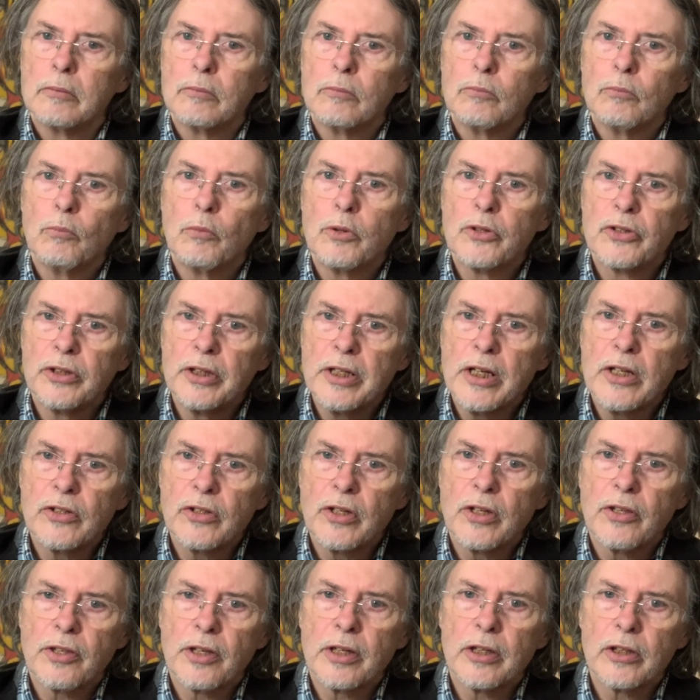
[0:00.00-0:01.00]
was an
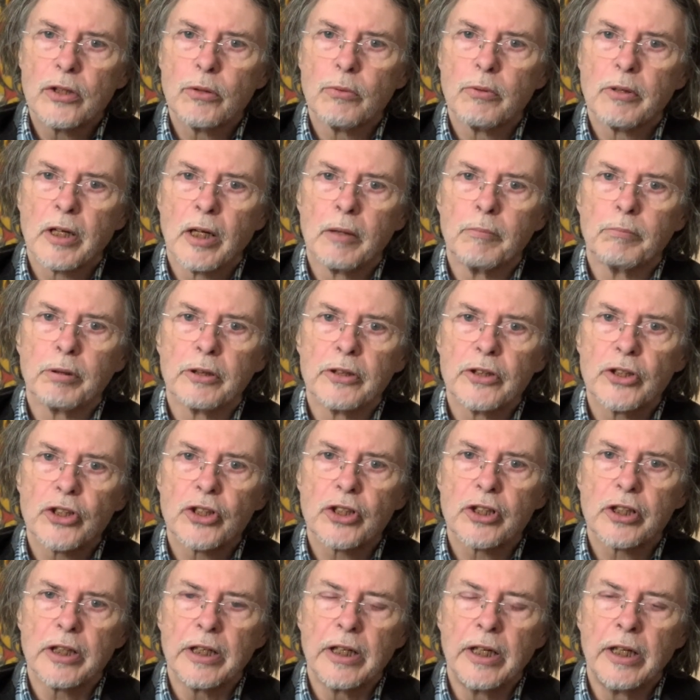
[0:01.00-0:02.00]
easy thing to
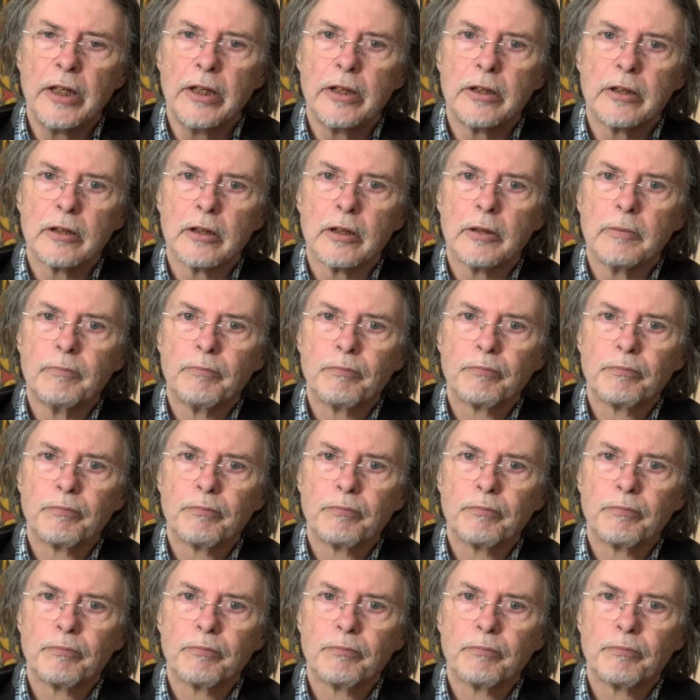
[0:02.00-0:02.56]
accomplish in